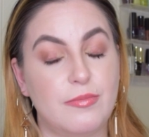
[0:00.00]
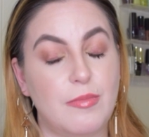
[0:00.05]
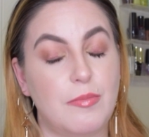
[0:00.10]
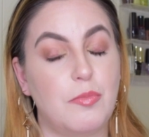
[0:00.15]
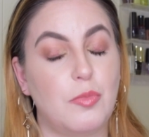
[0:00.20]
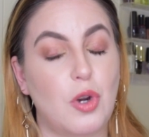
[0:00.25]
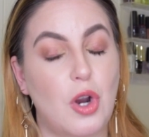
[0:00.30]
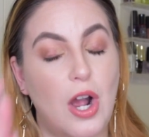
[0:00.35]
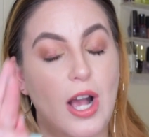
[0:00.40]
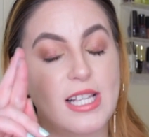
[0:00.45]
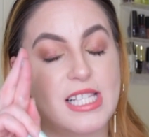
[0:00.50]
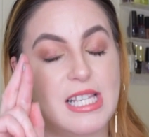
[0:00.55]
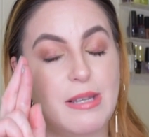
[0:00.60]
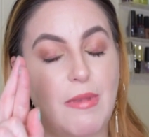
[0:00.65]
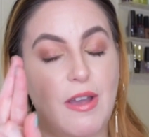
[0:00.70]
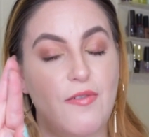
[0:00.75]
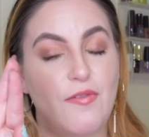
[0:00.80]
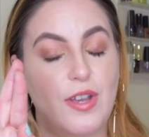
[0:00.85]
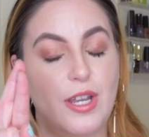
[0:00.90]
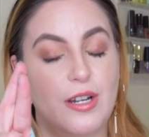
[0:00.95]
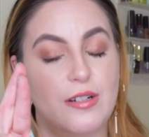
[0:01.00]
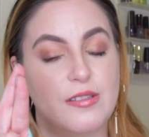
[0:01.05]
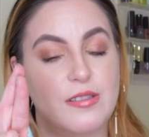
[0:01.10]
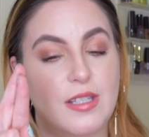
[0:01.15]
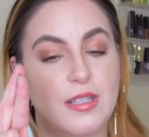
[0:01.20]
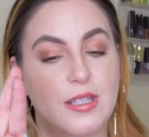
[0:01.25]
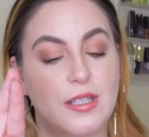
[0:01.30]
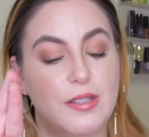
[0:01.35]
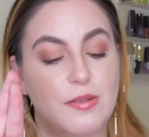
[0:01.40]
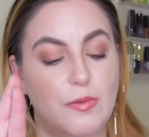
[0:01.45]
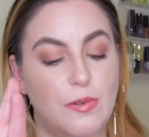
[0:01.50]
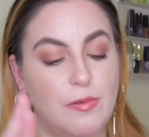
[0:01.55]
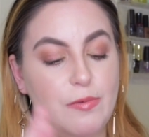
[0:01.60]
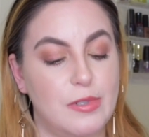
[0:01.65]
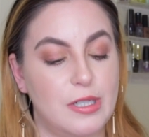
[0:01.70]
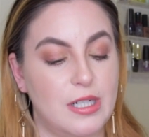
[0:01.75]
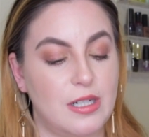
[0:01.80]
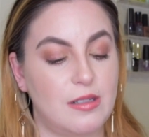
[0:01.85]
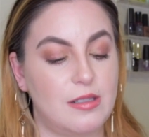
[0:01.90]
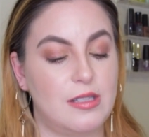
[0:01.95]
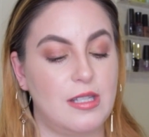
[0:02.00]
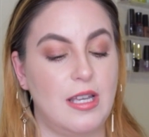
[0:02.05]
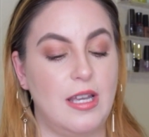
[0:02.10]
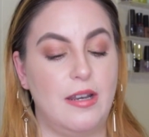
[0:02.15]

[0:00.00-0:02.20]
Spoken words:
I'm crossing my fingers that this one works.